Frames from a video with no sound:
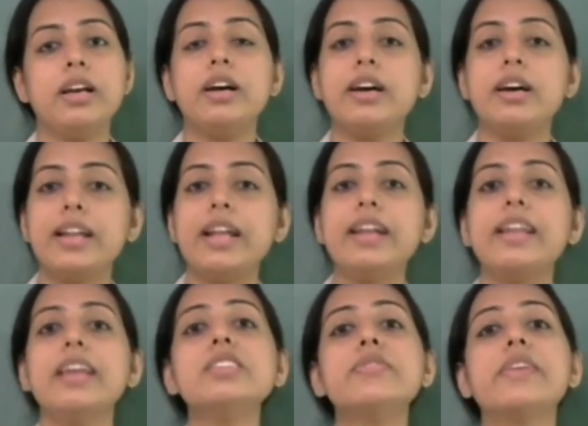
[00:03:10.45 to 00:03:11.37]
Earlier
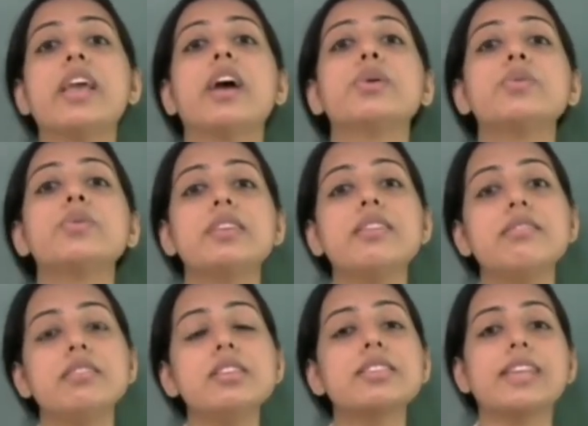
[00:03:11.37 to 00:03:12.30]
days we are
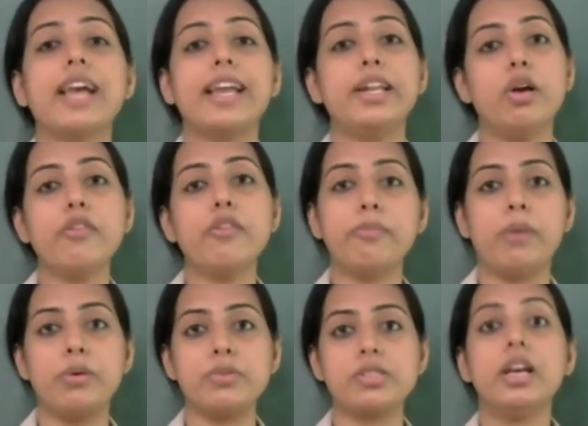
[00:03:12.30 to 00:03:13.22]
using this kind of
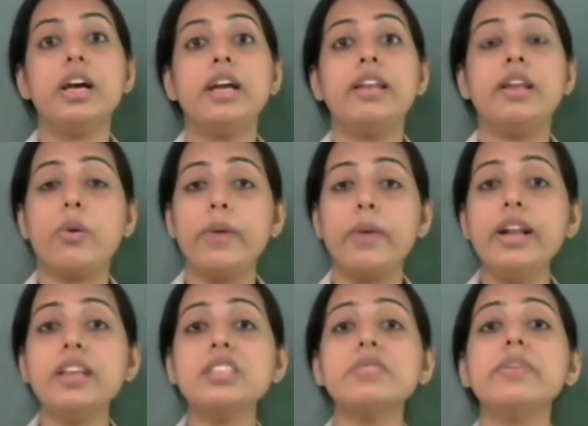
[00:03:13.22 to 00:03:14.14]
mouse.
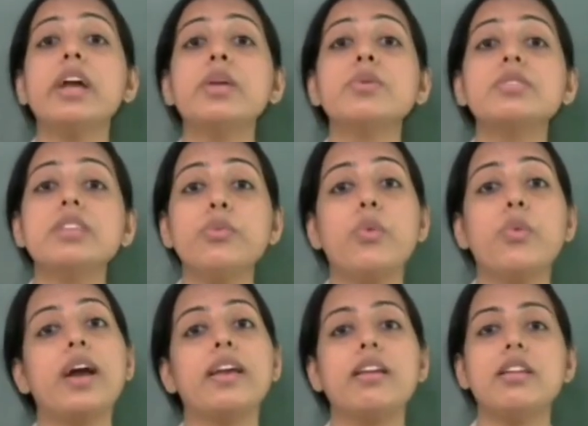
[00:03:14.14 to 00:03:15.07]
Nowadays we are using
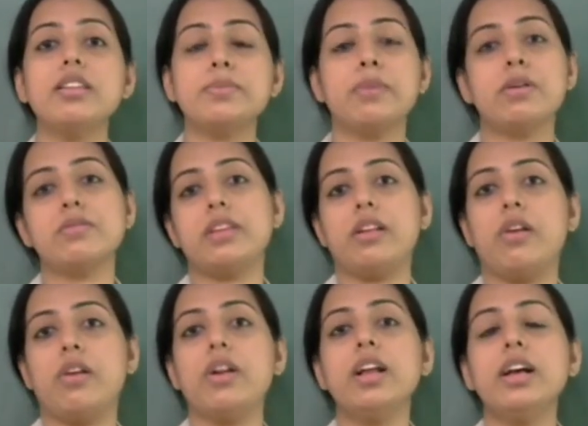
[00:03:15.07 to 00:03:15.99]
wireless mouse and
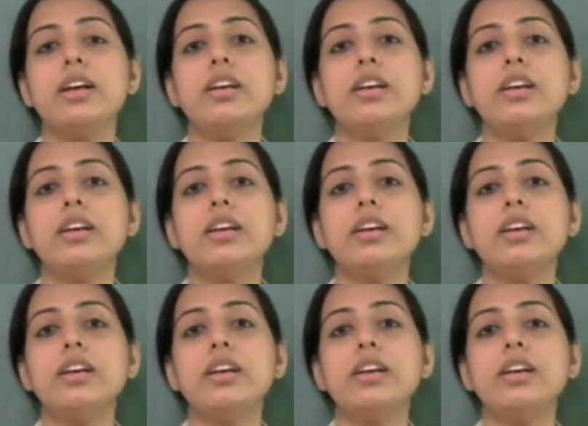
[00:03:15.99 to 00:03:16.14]
all.